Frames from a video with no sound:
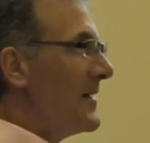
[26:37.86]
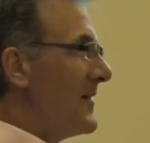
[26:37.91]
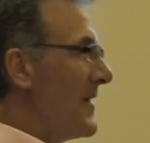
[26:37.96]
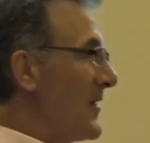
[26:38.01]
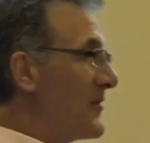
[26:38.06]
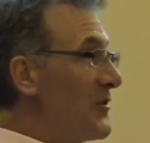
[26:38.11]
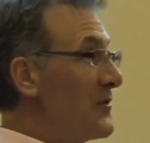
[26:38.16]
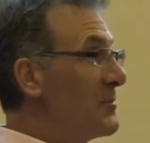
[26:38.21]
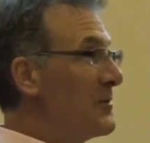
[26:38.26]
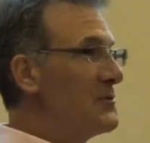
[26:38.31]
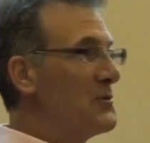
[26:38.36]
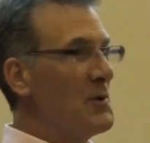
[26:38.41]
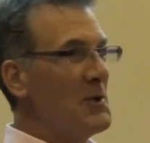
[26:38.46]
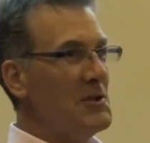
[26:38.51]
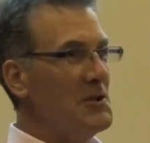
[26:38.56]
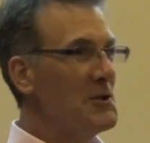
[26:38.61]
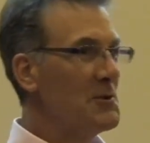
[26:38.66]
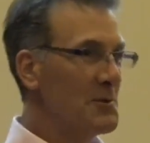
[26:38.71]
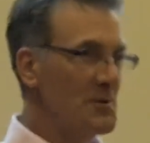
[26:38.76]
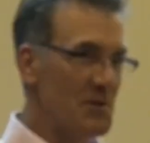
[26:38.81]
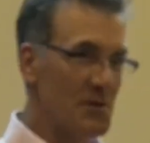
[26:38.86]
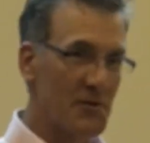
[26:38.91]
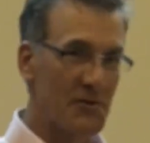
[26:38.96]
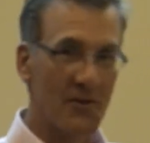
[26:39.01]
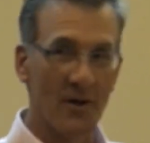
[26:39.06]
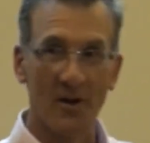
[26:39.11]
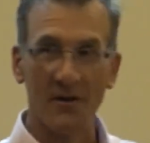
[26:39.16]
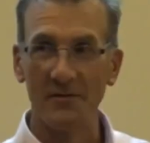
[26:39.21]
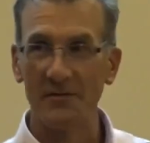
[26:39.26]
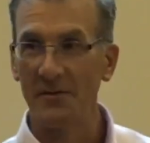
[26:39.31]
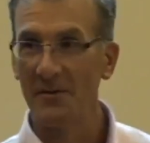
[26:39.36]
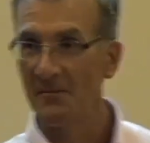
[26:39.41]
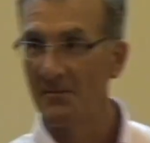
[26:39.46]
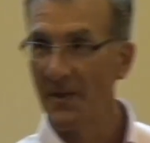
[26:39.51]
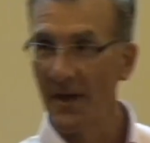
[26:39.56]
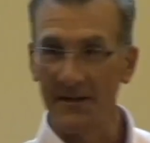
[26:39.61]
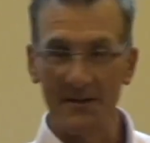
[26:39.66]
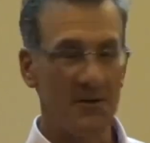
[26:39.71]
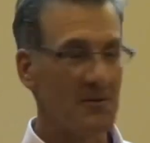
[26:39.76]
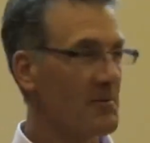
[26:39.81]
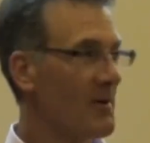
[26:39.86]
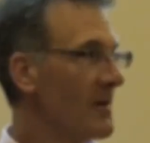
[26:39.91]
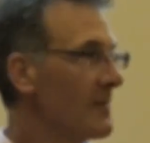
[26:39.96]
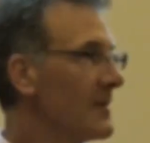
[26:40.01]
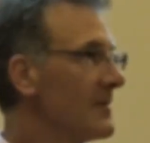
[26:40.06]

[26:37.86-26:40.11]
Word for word: this is between you and yourself. Thank you.